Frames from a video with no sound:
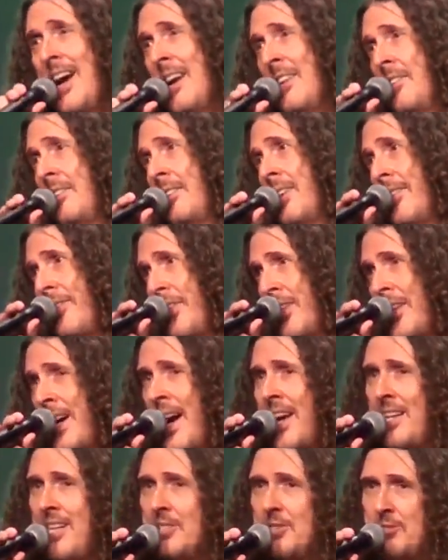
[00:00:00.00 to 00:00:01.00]
And in the
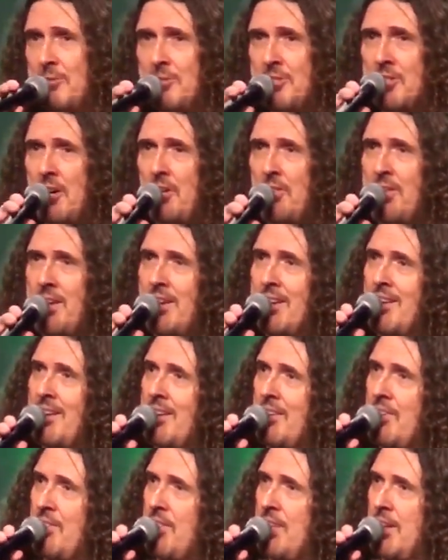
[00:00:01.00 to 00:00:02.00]
nineties was all the
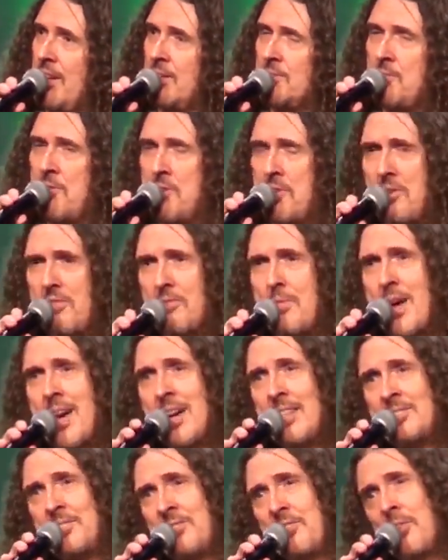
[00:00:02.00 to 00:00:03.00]
uh, the alternative
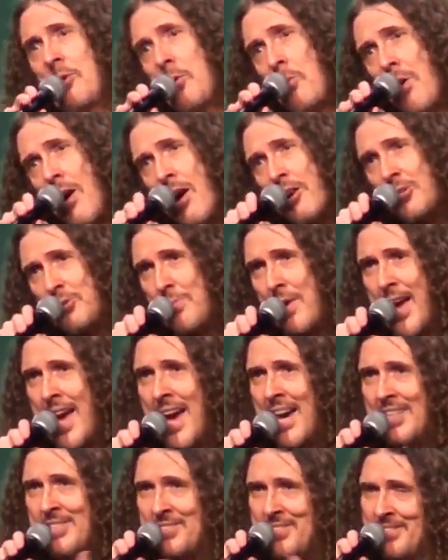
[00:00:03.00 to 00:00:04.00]
bands and the garage
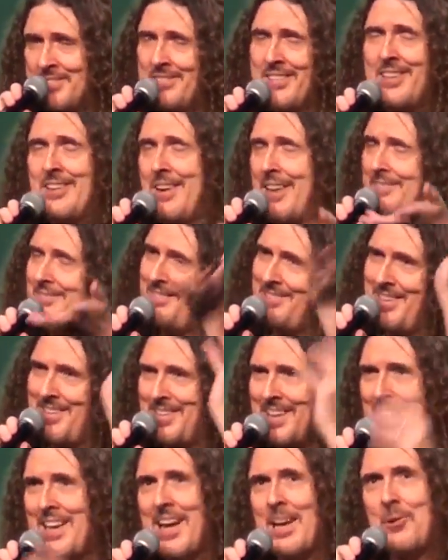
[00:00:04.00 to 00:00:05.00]
bands, and you know, I,
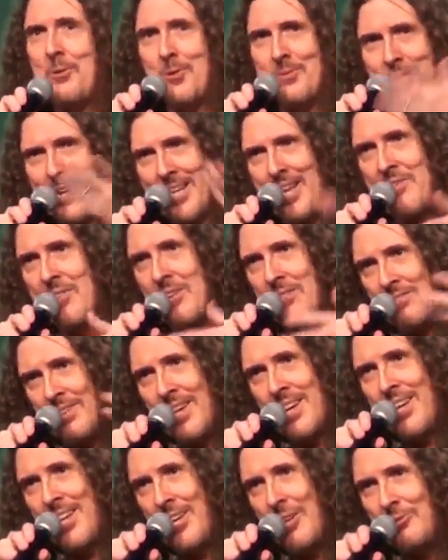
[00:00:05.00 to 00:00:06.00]
again, I don't want to give you a
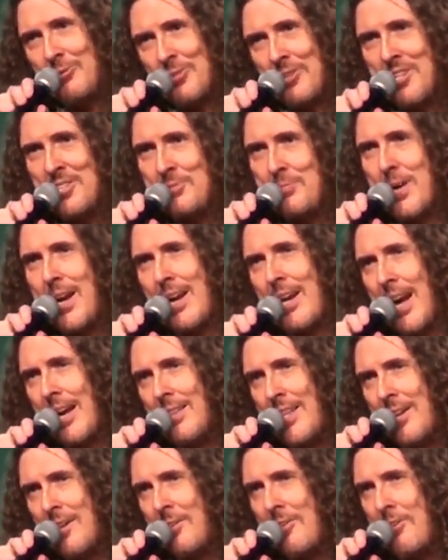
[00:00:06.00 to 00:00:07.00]
huge list, but I,
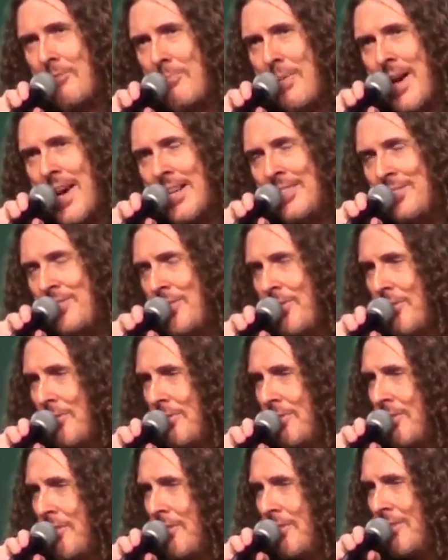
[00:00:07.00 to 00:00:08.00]
I like a lot of bands that
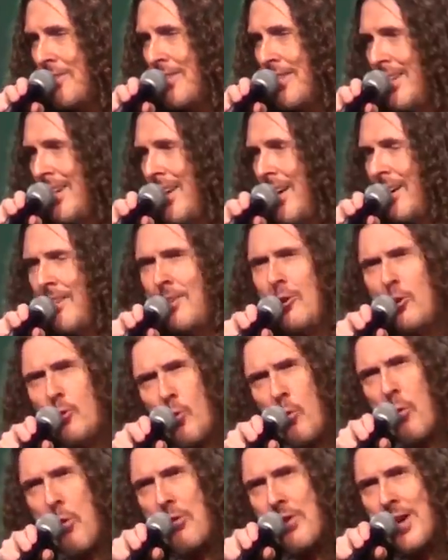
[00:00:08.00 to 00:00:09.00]
are a little a
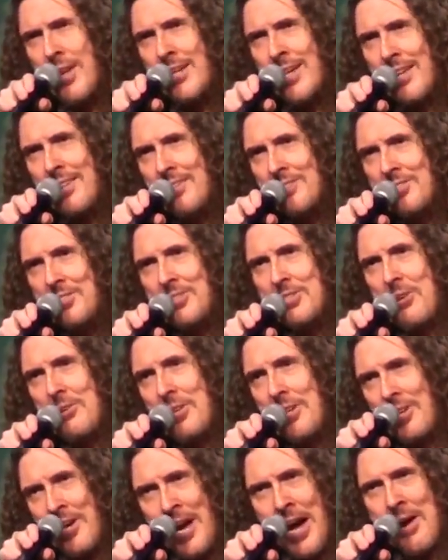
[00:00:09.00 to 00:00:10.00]
little quirky, not
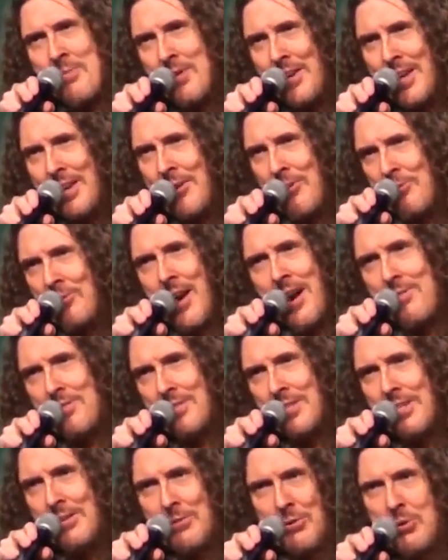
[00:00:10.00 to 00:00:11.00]
necessarily comedy or
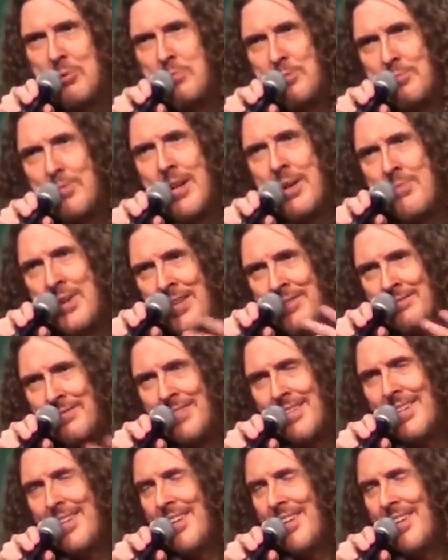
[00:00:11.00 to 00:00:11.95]
novelty groups, but I mean,